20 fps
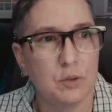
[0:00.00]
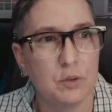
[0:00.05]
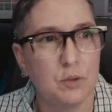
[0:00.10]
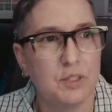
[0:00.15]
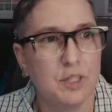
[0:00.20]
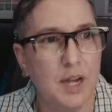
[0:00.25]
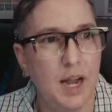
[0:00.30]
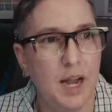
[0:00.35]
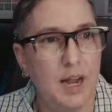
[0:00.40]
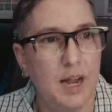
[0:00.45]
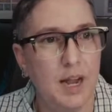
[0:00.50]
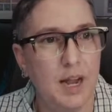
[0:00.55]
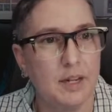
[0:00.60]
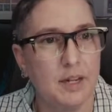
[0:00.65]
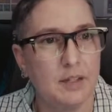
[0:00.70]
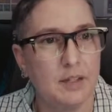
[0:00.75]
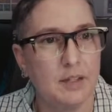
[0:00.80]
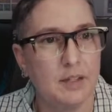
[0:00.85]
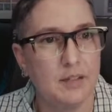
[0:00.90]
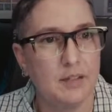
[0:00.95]
that had a
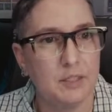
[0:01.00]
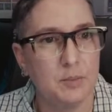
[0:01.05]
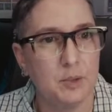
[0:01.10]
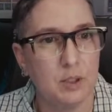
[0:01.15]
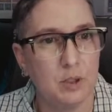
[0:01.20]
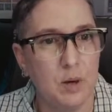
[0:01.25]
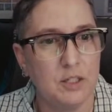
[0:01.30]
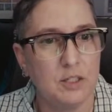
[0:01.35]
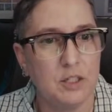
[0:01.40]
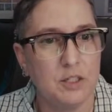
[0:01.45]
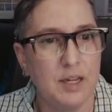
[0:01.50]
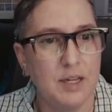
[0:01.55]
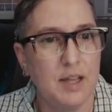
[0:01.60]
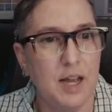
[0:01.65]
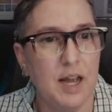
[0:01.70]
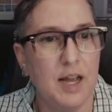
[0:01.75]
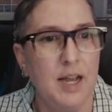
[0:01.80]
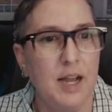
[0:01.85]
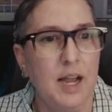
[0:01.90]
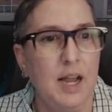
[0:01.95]
similar question like
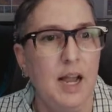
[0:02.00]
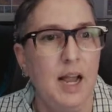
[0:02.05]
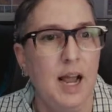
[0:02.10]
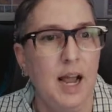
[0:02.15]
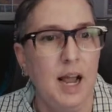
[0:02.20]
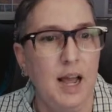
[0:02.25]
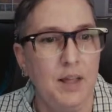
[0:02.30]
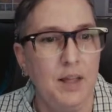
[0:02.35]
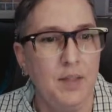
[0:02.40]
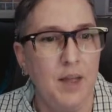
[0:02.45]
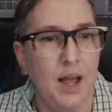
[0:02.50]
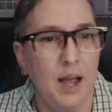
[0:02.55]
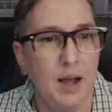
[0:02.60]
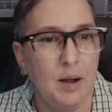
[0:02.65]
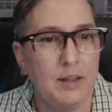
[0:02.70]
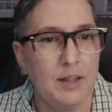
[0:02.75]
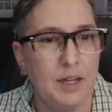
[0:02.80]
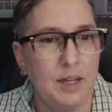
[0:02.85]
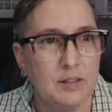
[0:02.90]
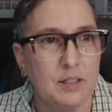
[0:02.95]
that, and
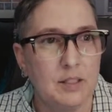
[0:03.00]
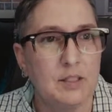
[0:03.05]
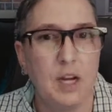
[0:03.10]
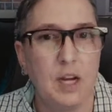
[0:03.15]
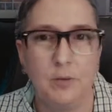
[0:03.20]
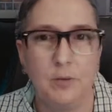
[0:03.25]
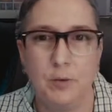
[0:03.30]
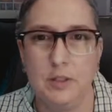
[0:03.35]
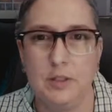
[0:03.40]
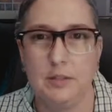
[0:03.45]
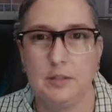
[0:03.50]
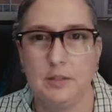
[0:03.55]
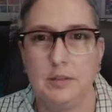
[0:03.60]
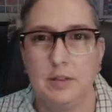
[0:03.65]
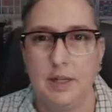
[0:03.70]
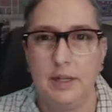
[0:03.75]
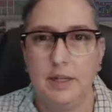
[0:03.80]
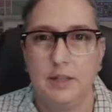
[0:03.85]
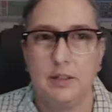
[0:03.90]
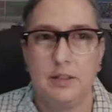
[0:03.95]
that's a tough one.
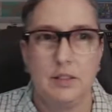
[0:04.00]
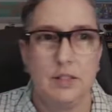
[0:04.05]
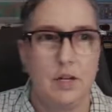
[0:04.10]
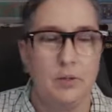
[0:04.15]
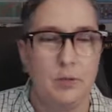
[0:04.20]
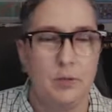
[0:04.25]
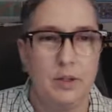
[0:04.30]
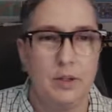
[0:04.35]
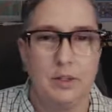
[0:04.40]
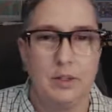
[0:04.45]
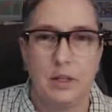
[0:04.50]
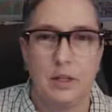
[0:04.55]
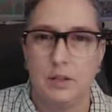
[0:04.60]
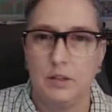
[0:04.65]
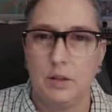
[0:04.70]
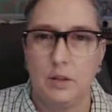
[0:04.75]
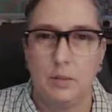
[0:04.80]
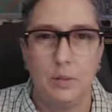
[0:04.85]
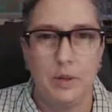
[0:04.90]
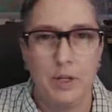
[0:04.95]
That is a tough one because
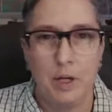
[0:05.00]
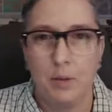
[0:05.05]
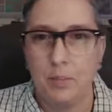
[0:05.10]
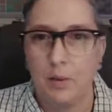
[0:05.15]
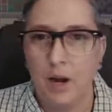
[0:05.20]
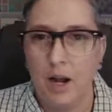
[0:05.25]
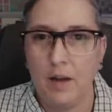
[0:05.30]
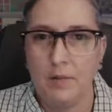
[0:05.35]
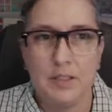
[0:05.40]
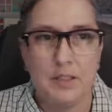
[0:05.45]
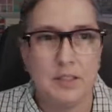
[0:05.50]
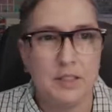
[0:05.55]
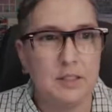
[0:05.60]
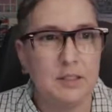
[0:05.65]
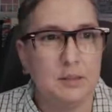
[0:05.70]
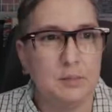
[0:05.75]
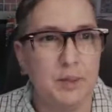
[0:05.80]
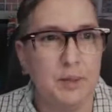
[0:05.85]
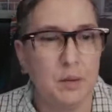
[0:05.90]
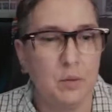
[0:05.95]
we know privacy is a
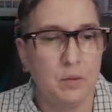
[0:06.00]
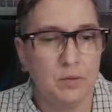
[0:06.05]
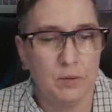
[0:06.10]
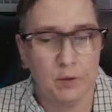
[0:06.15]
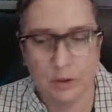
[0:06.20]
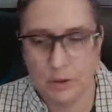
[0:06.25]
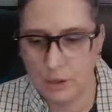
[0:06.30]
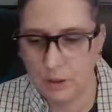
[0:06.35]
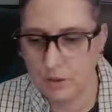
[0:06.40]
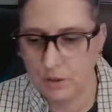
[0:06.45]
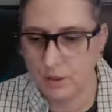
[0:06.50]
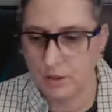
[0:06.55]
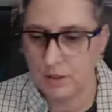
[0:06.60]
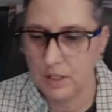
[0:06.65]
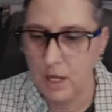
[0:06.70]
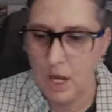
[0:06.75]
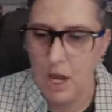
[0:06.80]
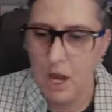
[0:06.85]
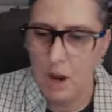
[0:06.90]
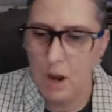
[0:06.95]
big one for students.
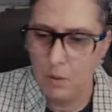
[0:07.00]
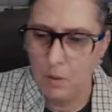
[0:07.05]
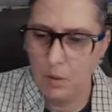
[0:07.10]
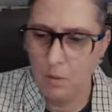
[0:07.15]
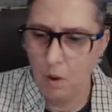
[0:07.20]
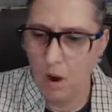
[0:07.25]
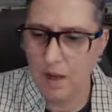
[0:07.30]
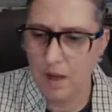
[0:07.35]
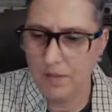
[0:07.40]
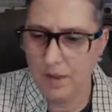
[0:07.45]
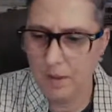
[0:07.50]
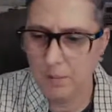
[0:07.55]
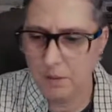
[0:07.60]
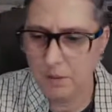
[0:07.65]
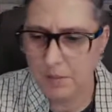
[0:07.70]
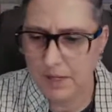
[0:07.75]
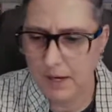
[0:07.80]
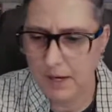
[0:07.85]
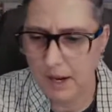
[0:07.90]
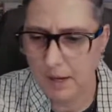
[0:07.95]
We want them to
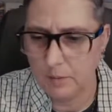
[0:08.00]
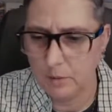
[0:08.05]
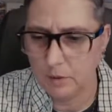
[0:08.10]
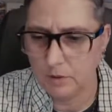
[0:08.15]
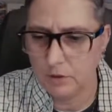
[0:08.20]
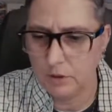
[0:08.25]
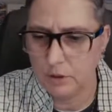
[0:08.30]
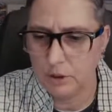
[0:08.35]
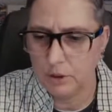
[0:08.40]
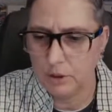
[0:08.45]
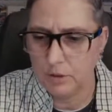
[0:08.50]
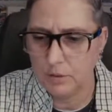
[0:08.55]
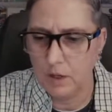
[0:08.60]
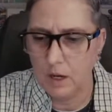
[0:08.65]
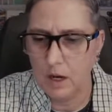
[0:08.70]
be able to,